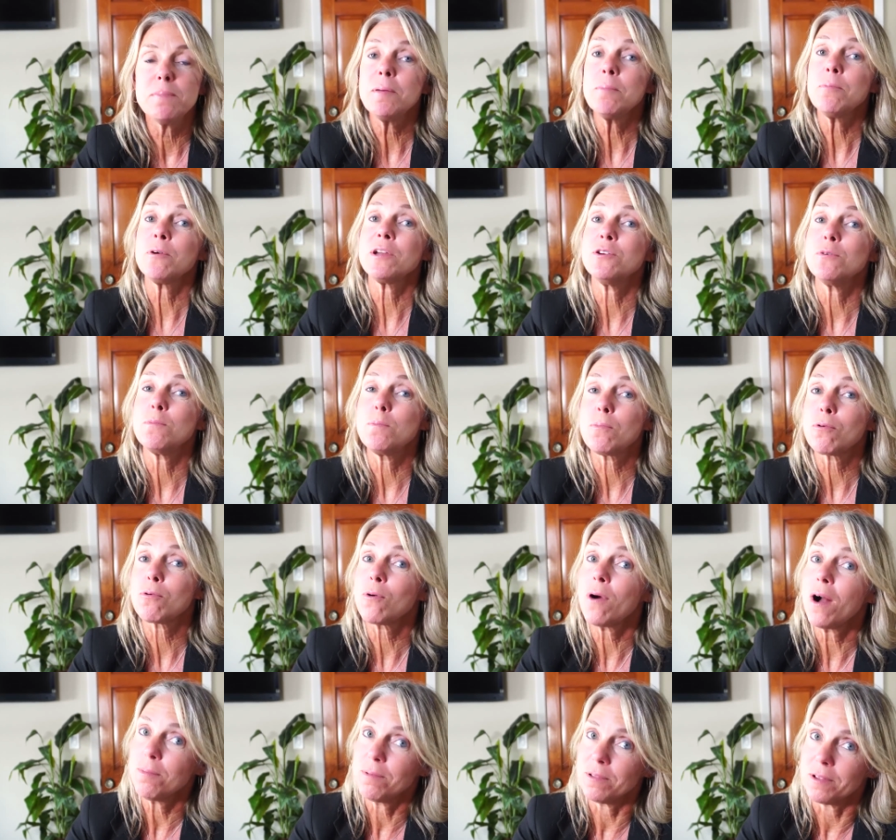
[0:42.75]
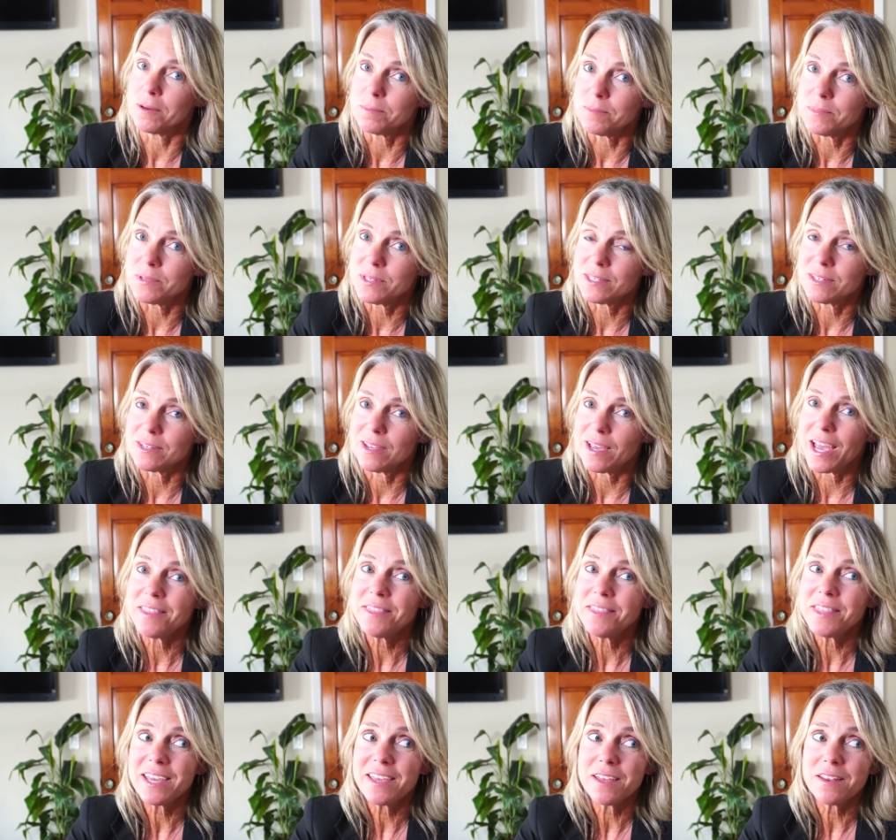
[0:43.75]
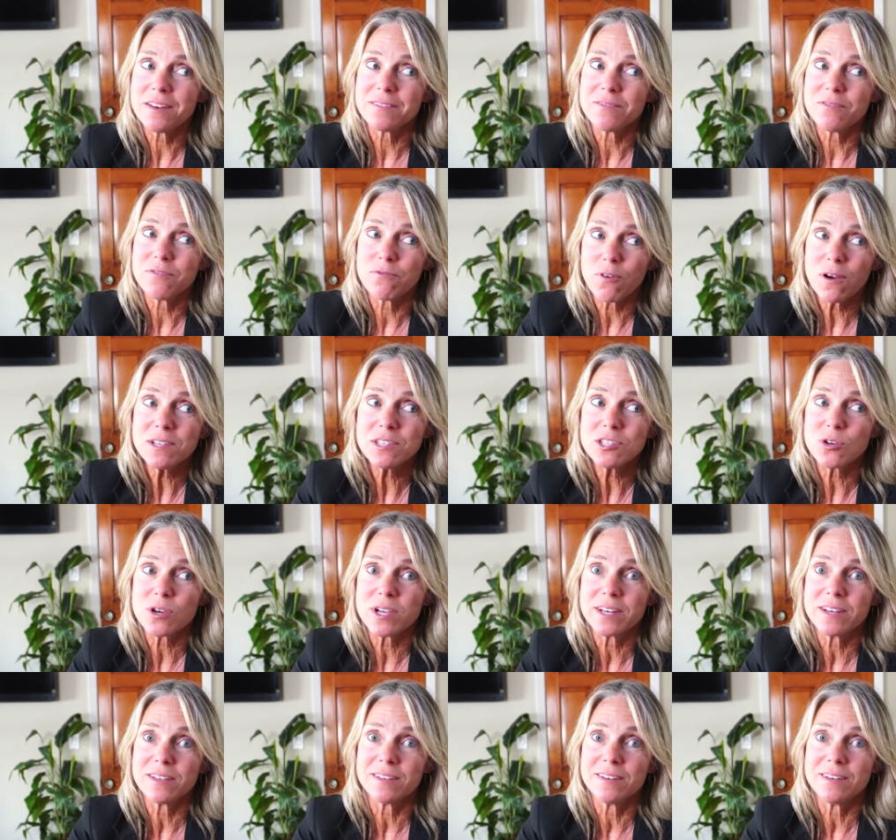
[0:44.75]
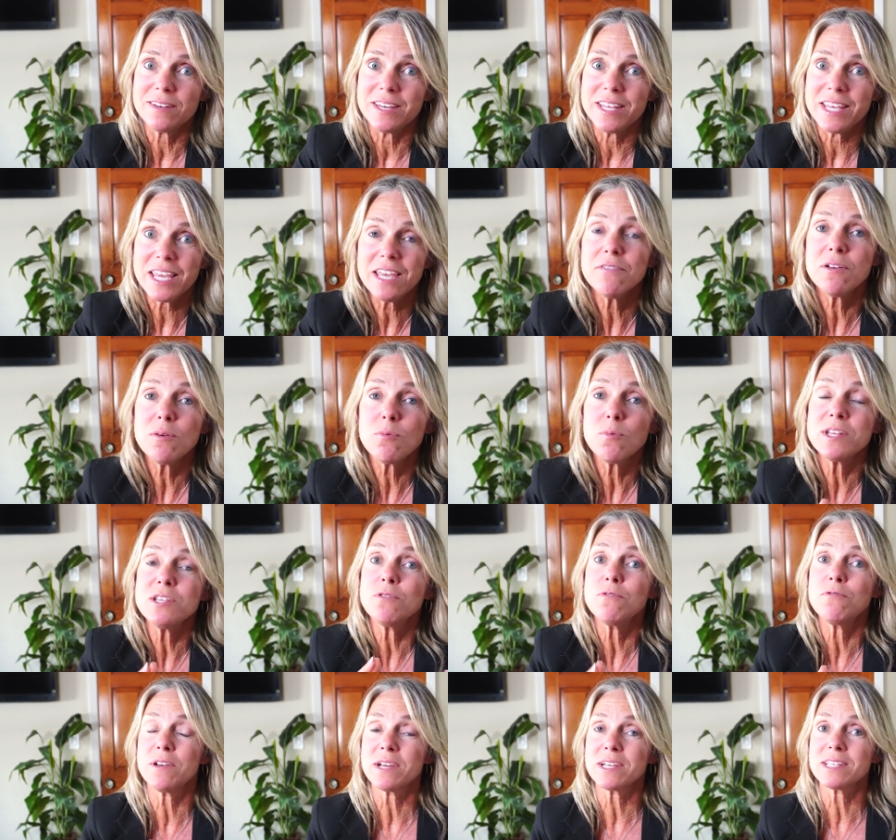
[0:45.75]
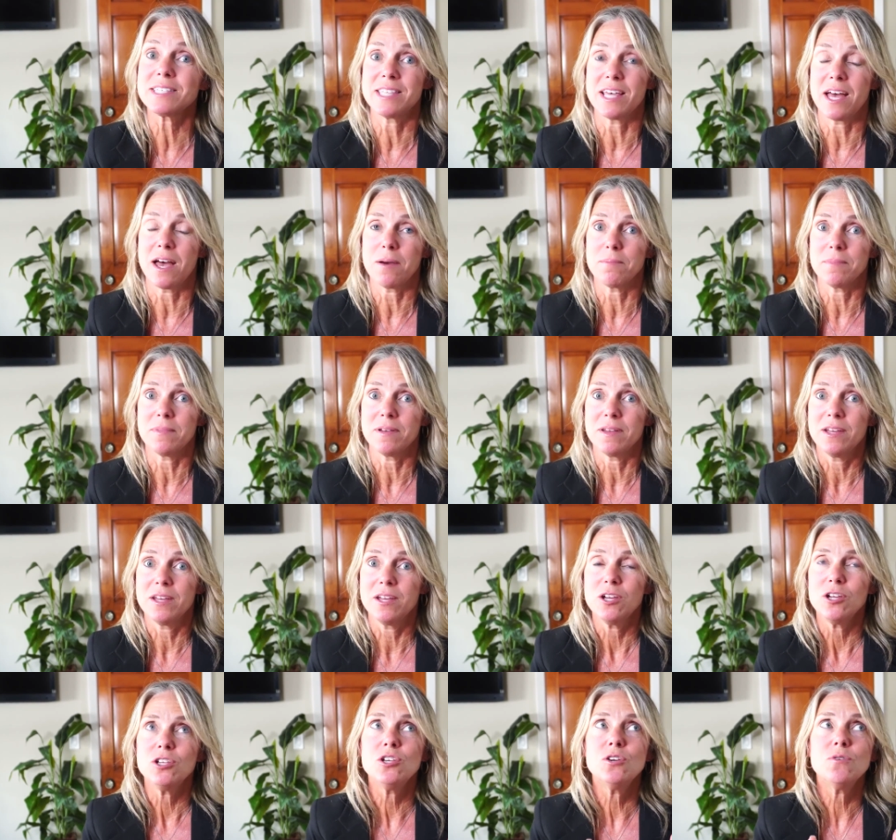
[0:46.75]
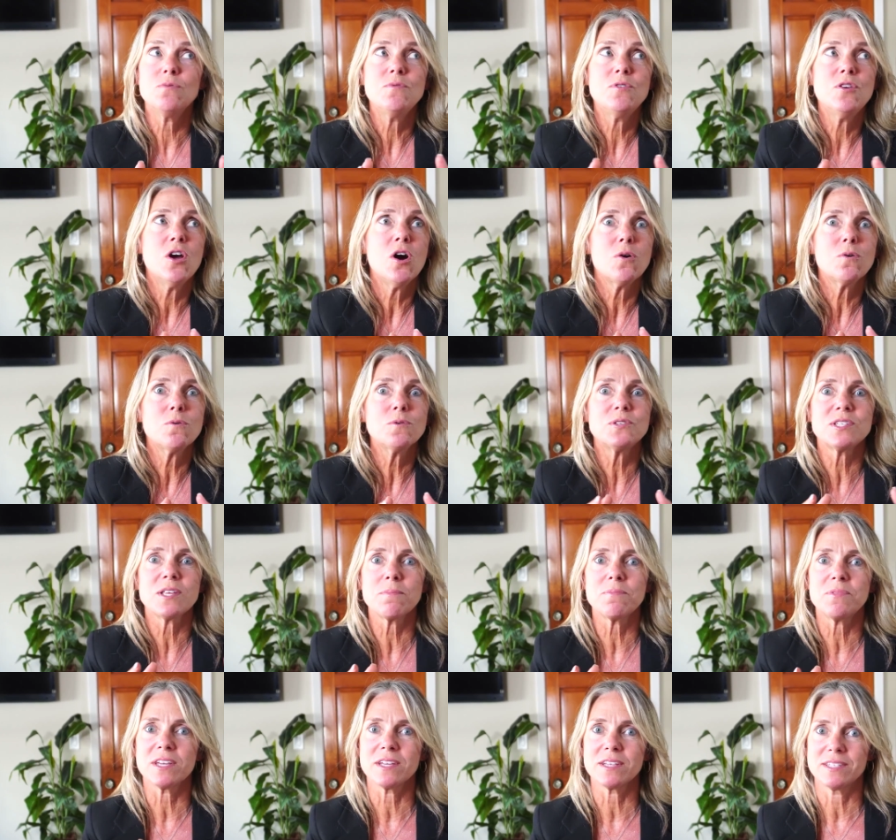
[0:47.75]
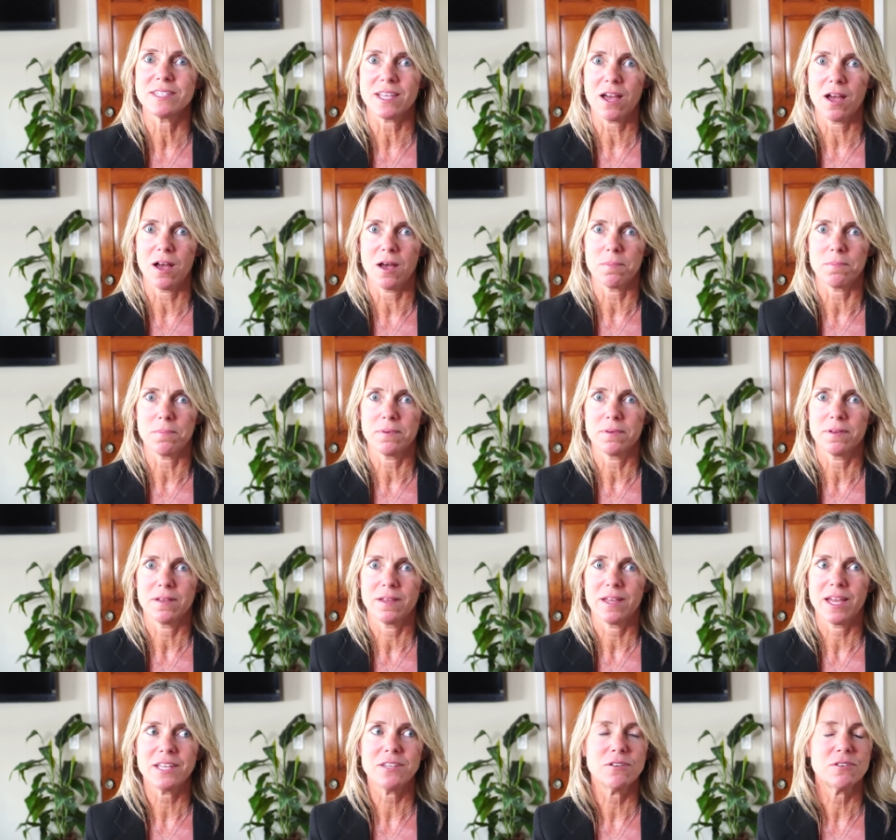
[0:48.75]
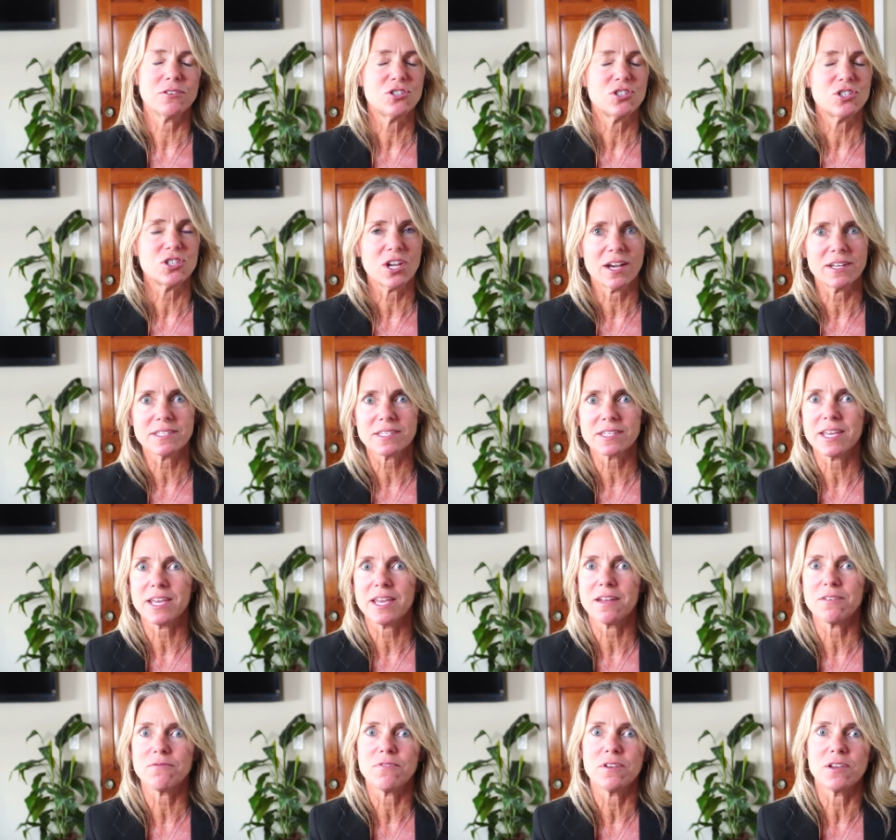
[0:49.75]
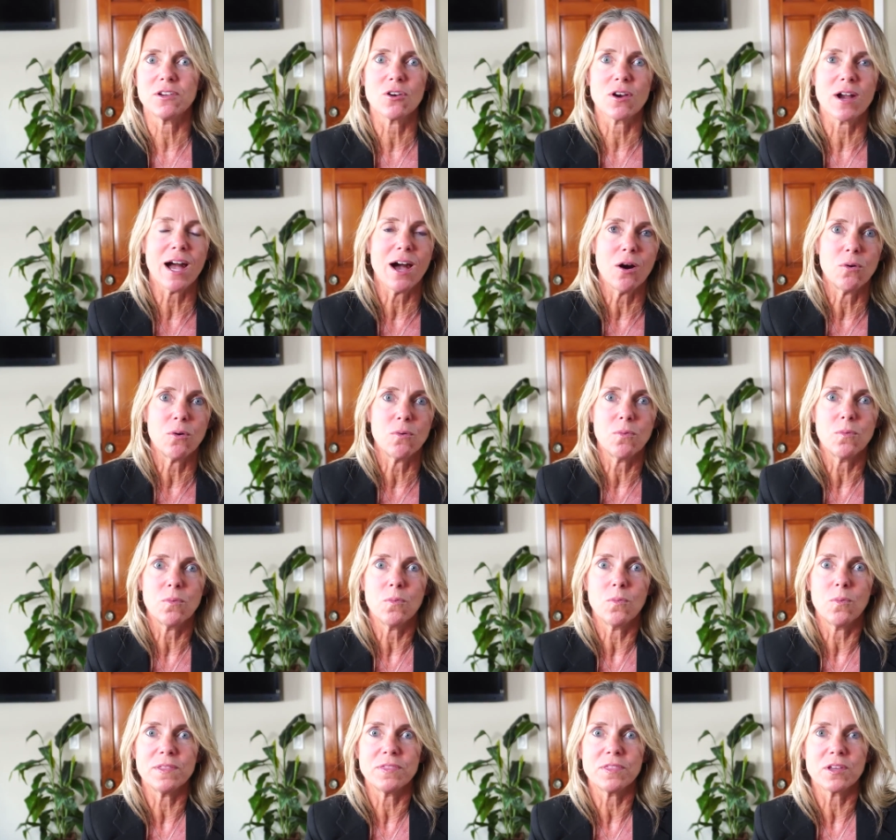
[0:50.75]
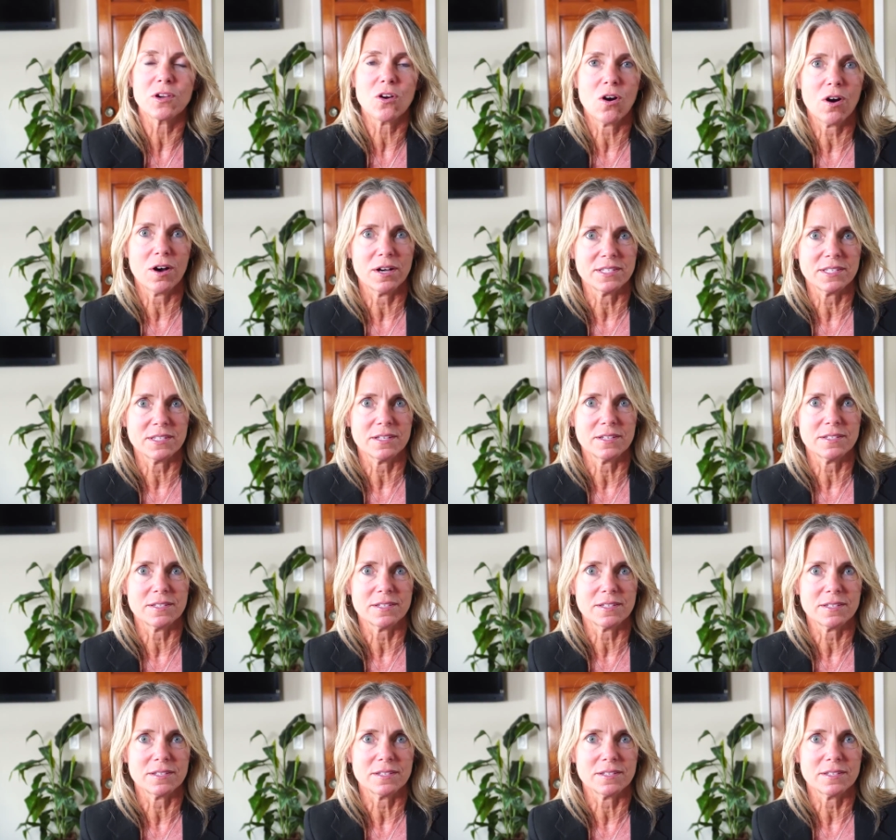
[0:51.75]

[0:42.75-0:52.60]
bring you problems and they get frustrated even when you fix them. You know something is up and you just can't figure out what the cause is.